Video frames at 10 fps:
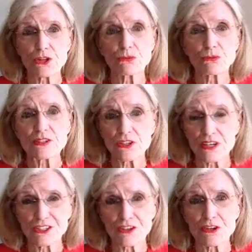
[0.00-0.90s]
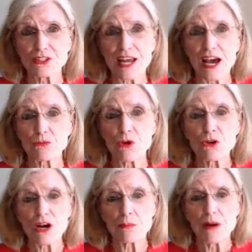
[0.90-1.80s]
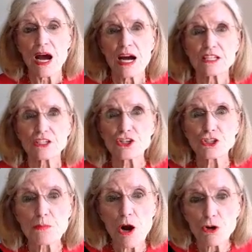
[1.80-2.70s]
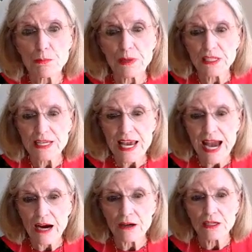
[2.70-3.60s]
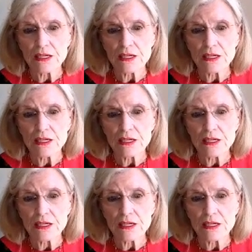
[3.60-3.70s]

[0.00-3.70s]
the residents of this town woke up to smoke billowing out